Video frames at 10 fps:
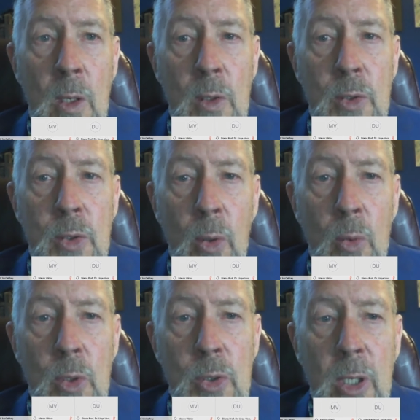So
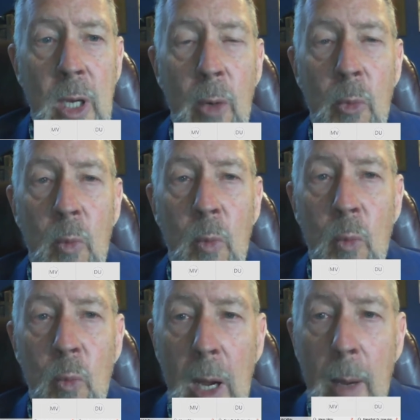just to kind of
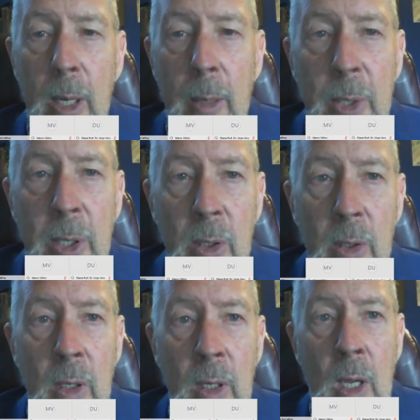wrap up here,